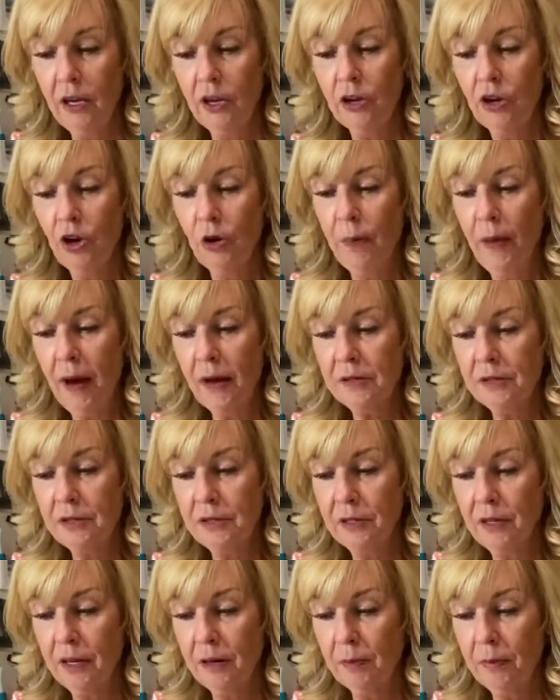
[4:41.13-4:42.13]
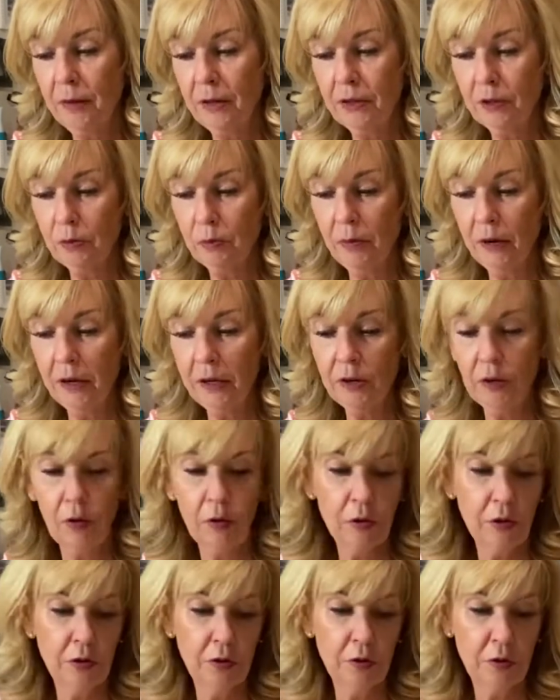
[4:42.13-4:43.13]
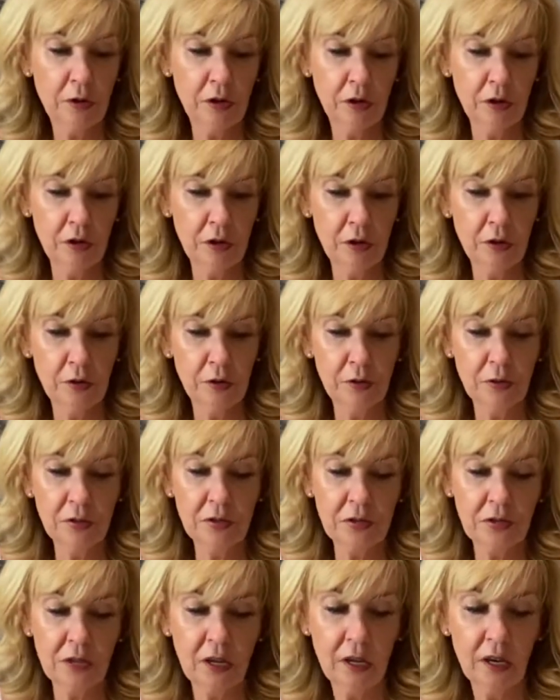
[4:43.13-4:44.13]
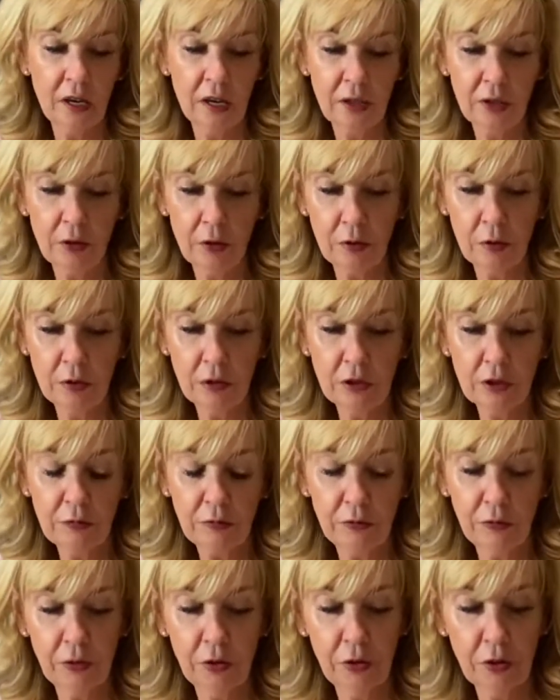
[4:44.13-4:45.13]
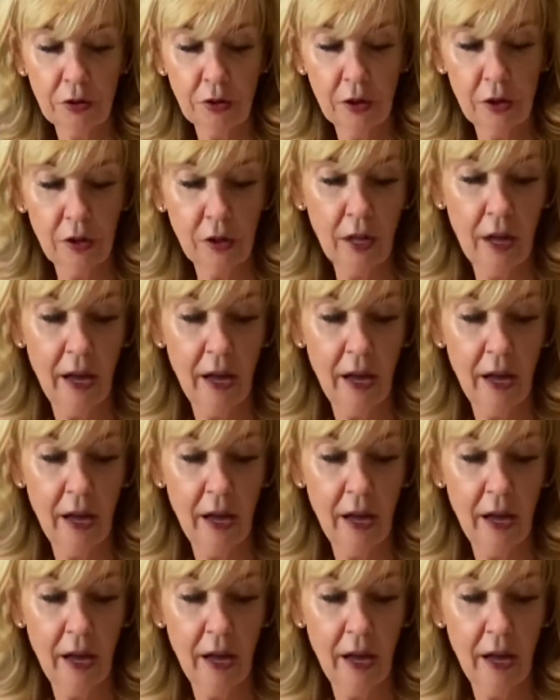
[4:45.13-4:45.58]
Go back to month 1, or you can use the orange floral.